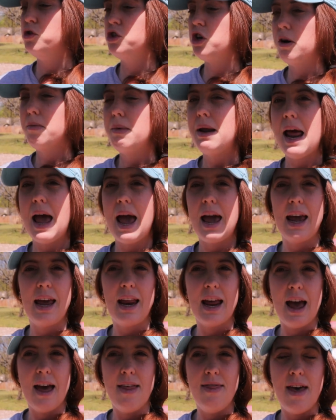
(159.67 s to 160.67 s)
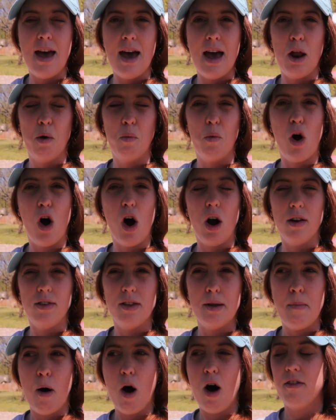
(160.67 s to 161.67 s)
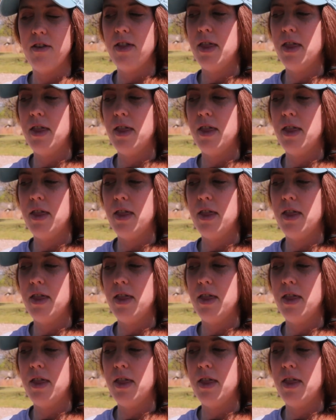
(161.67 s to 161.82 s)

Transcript: germinate, and then we'll harden them off,